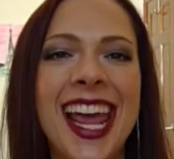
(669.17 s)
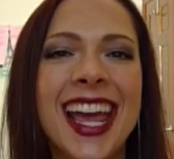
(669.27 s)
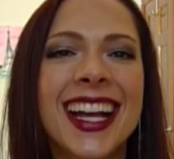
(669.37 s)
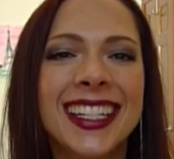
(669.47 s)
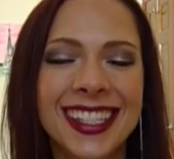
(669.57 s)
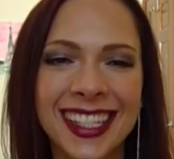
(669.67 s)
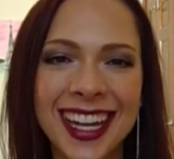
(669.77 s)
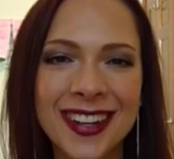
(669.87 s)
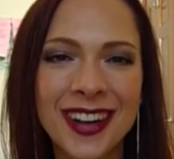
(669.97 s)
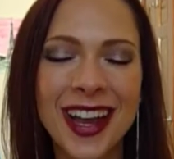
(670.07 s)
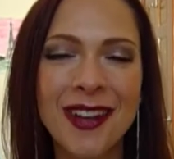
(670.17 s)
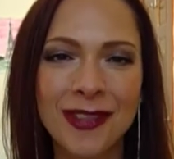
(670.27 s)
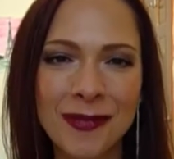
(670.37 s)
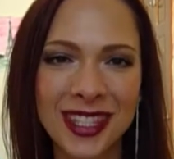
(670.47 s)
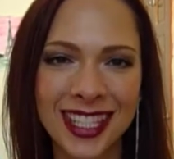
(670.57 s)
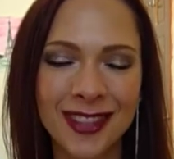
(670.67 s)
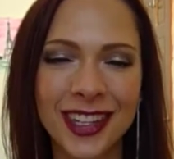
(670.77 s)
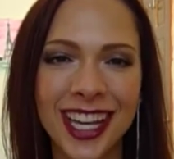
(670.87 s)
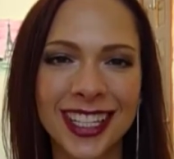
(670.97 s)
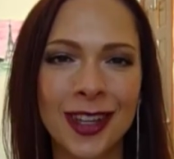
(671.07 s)
stay, stay away from the
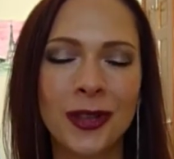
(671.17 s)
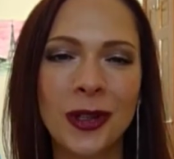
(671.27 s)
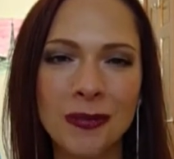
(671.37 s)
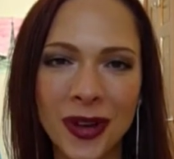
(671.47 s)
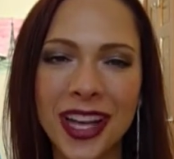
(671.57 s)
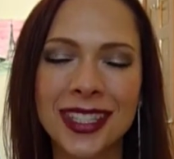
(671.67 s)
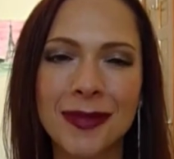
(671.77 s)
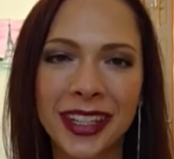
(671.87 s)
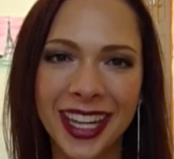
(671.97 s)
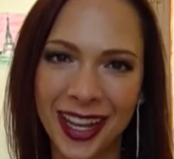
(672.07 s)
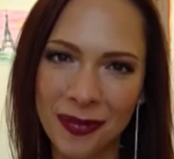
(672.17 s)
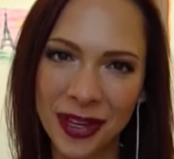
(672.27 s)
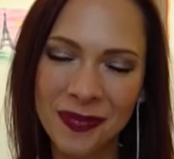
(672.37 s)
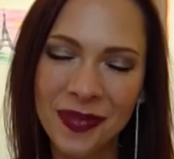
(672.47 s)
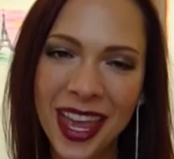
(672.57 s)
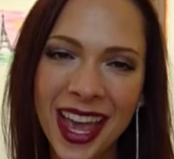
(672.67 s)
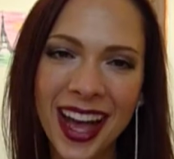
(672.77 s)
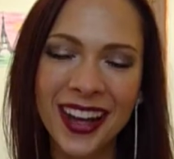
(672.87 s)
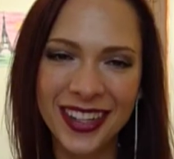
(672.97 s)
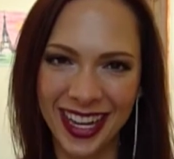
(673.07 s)
CVS if you can possibly help it.
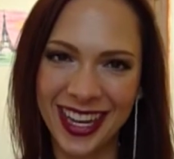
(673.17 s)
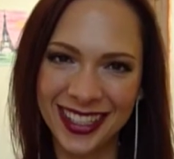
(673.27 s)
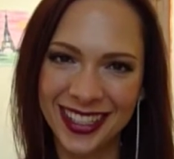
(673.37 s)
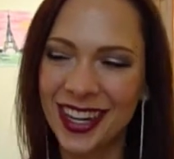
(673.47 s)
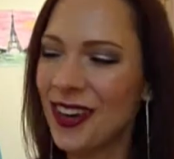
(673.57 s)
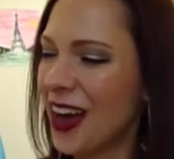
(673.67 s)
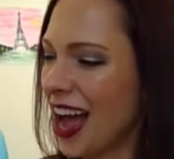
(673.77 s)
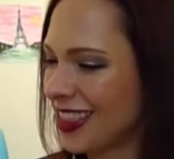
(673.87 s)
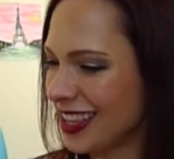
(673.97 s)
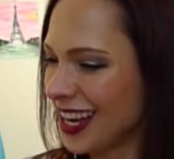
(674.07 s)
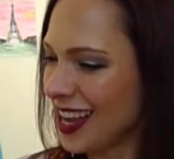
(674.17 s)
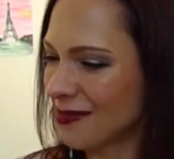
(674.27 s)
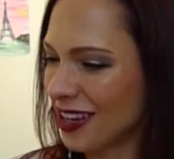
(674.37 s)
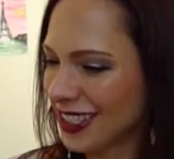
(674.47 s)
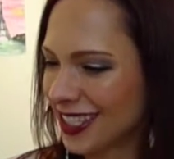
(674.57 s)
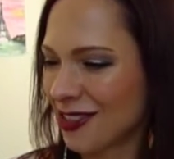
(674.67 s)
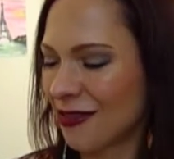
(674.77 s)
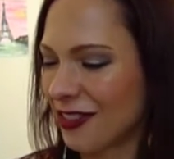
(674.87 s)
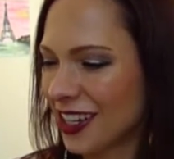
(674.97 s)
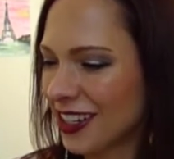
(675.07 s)
Okay, so I think I'm on to the
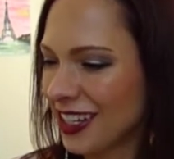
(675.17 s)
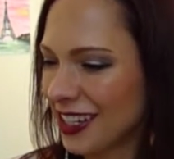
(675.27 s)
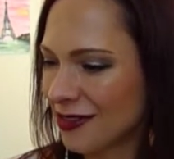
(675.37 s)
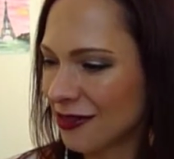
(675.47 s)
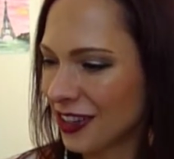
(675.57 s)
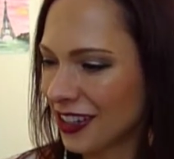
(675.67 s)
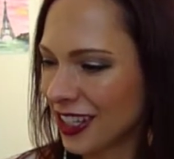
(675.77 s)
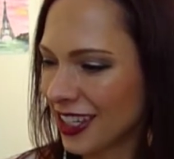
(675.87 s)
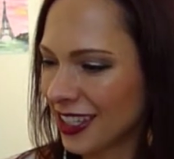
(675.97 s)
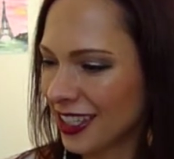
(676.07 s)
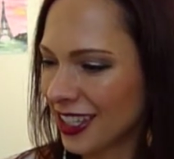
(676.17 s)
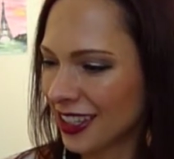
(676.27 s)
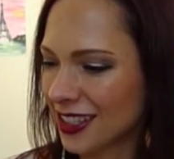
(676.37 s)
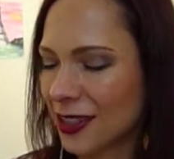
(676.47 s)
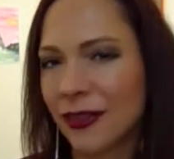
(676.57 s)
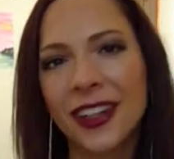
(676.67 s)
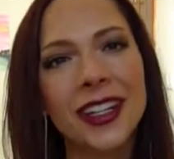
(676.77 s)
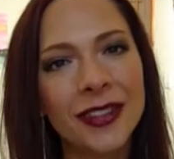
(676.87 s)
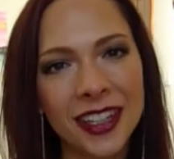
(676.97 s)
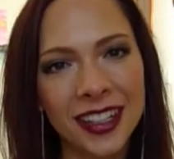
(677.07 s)
very, very, yes, the
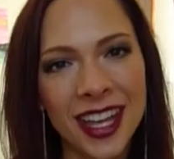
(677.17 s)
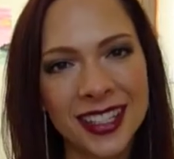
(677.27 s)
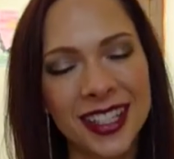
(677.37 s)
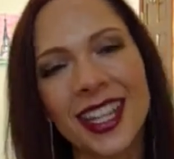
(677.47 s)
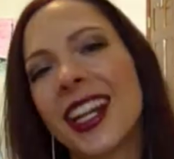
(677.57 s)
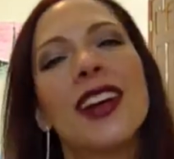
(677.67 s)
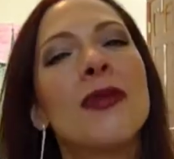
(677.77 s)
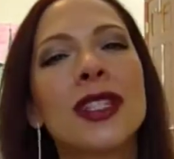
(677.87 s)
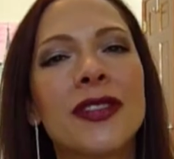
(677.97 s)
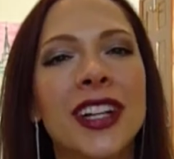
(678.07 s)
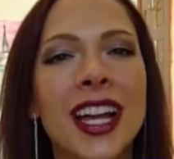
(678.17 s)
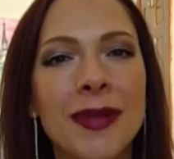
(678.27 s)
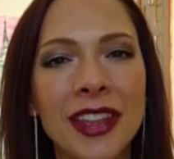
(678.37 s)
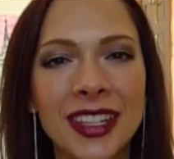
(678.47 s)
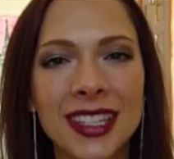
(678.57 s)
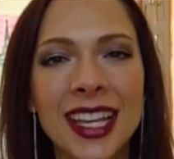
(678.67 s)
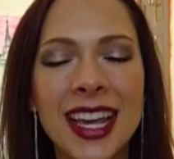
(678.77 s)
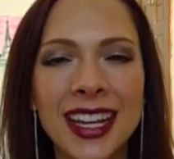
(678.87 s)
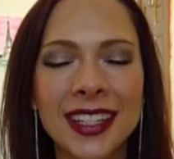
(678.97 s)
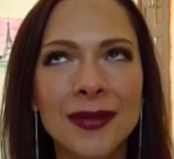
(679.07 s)
very, very last thing, and I almost forgot about this
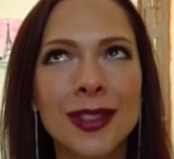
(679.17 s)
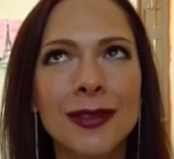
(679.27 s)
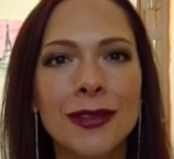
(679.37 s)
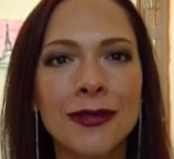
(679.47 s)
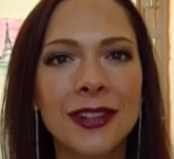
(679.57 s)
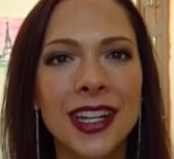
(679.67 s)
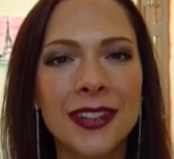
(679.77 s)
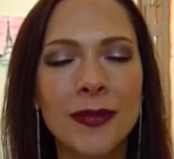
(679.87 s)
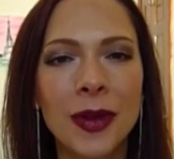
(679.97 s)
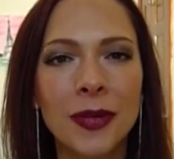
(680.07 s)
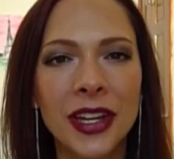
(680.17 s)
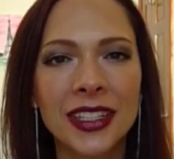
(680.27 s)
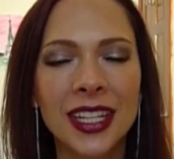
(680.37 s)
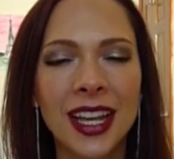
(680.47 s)
because it was sort of random, but